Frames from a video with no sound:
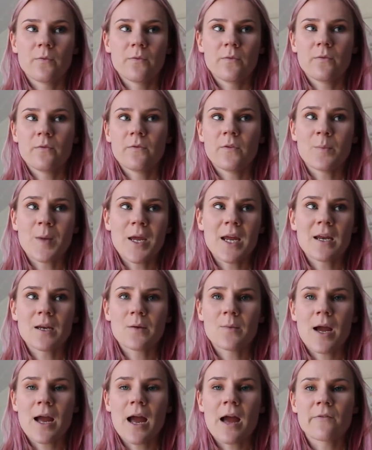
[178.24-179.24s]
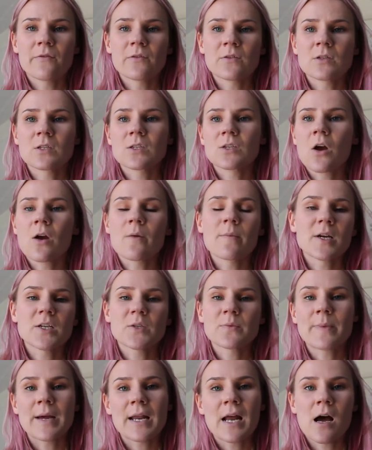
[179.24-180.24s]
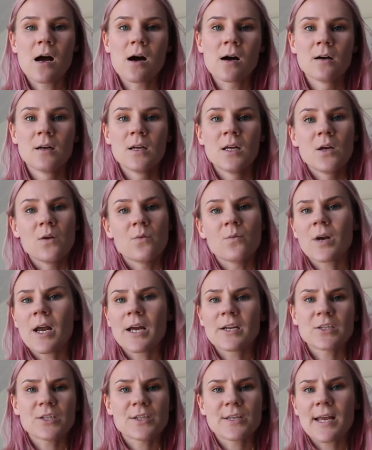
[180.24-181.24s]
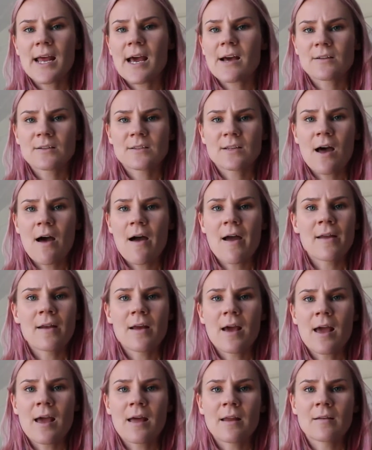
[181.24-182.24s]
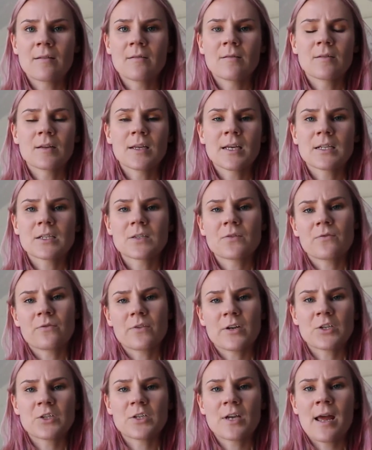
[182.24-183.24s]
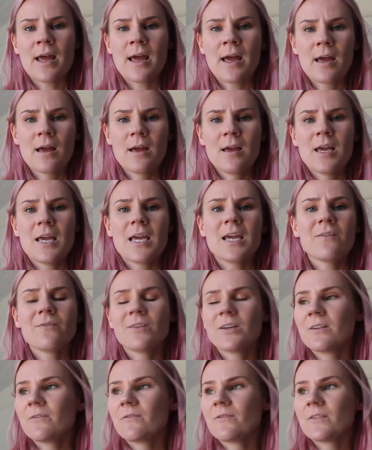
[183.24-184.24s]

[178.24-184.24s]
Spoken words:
For me anyway, I feel so much better when I just get outside and get some fresh air. Even if